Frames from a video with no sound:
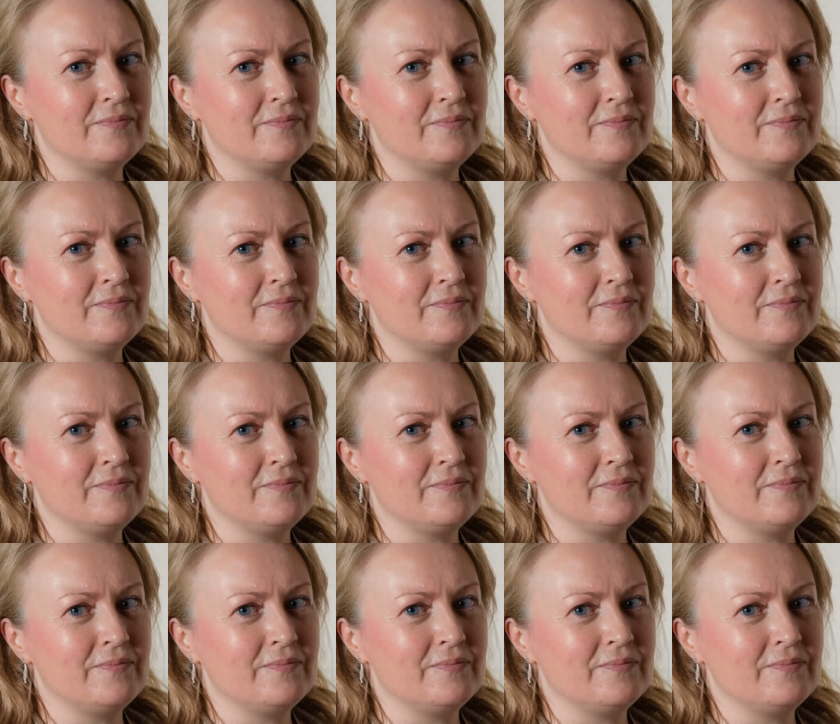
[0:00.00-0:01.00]

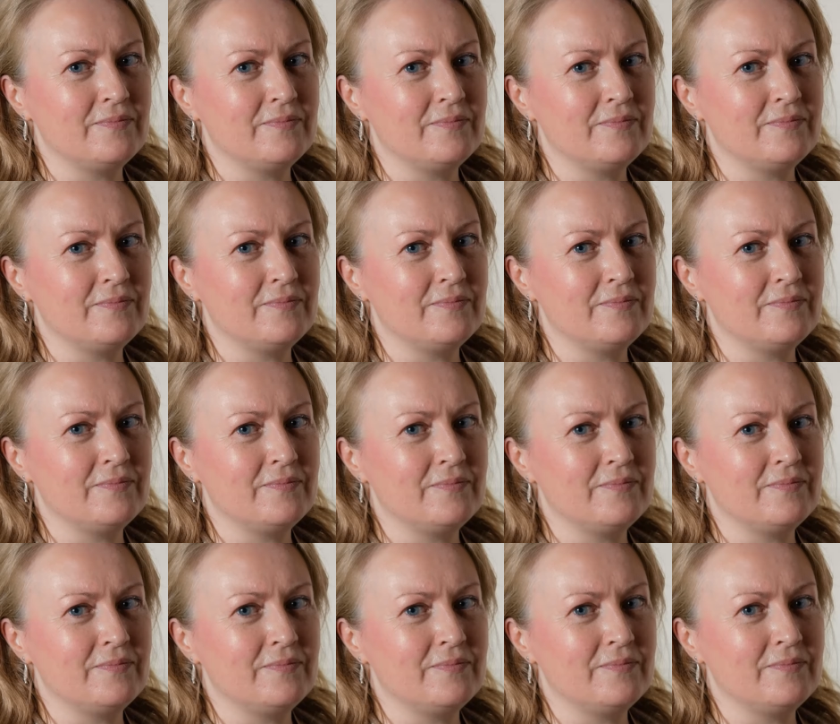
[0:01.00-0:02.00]

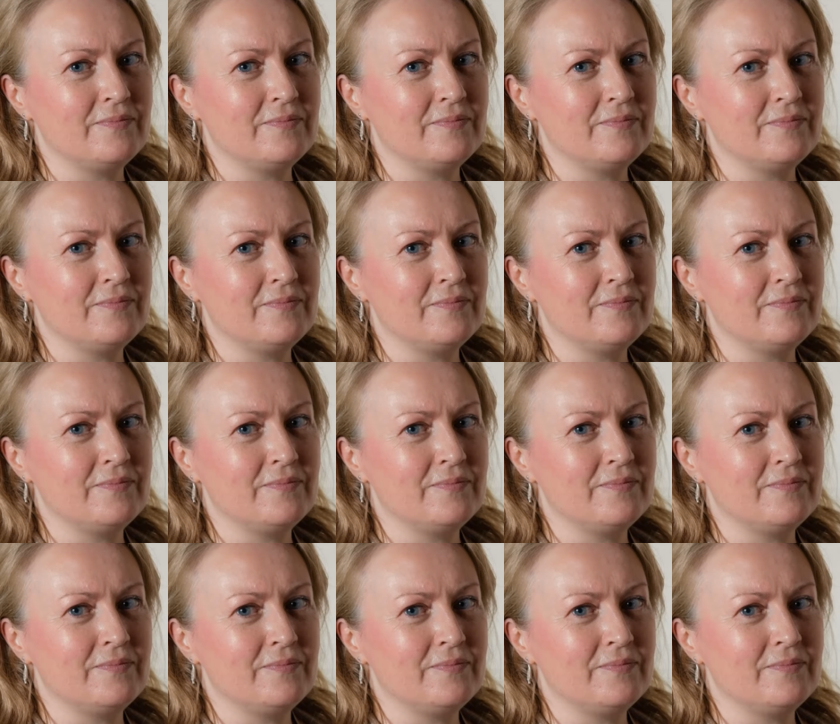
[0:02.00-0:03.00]

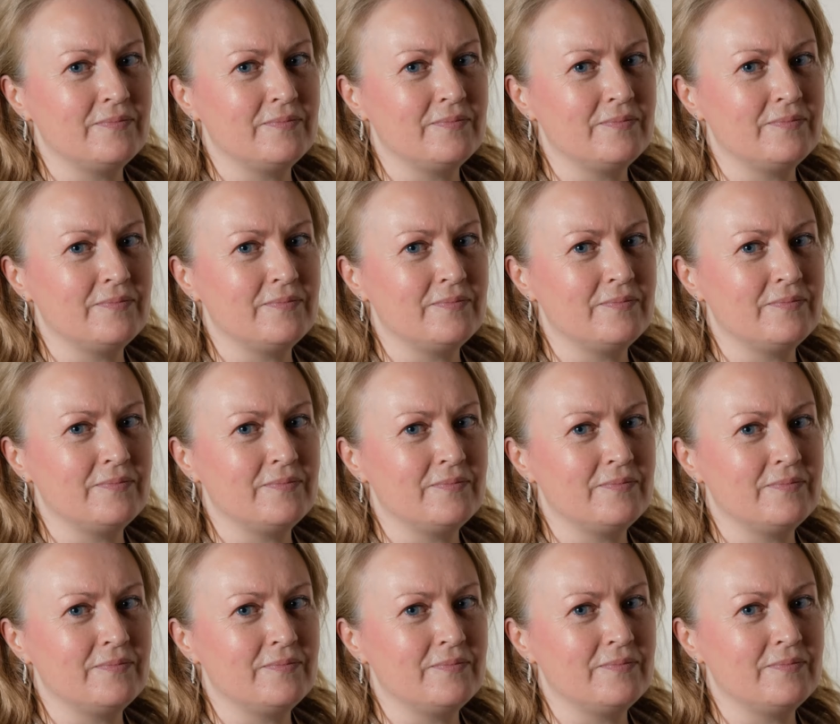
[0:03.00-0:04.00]

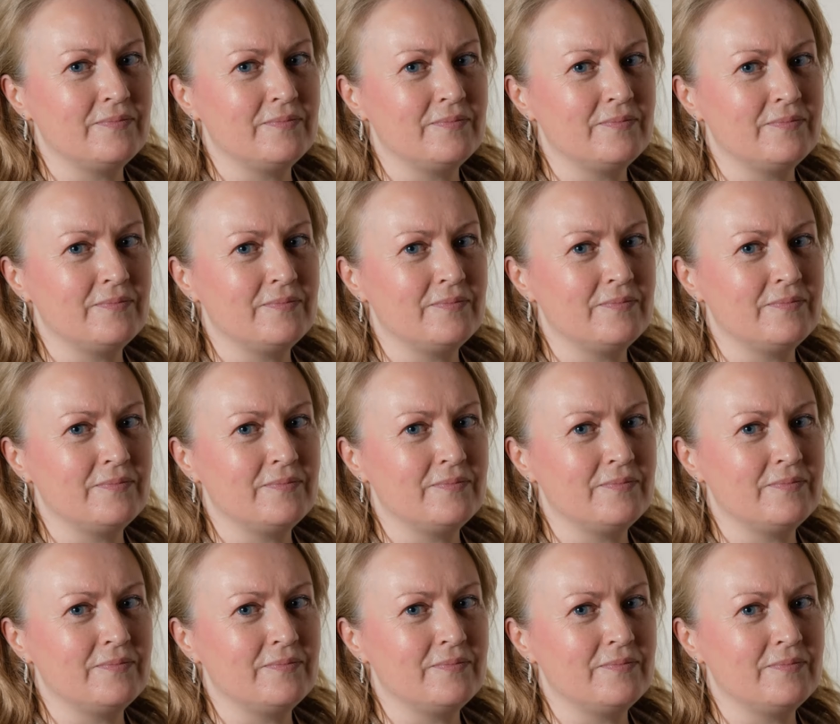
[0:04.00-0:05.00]

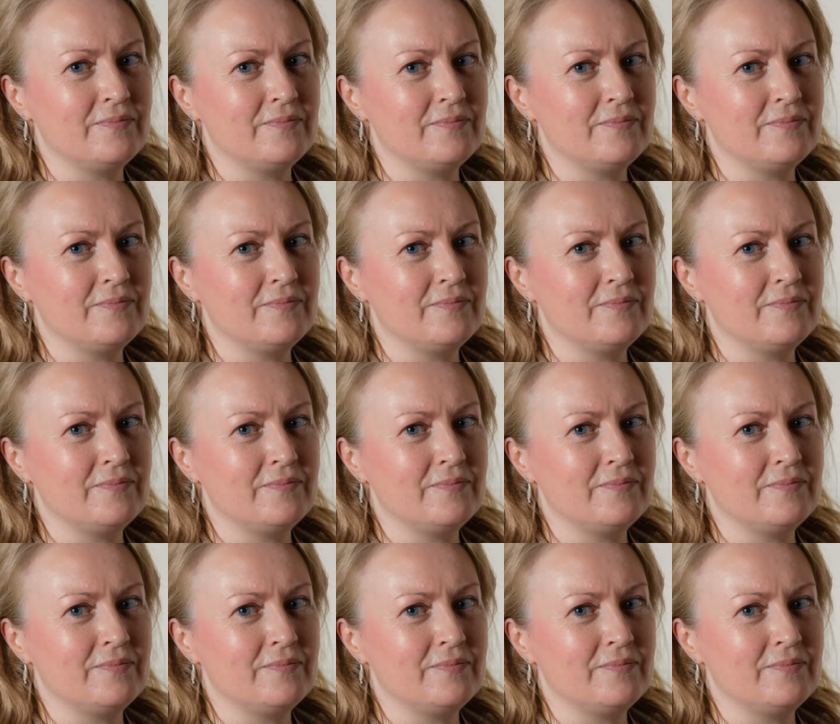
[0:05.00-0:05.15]
(no one is talking)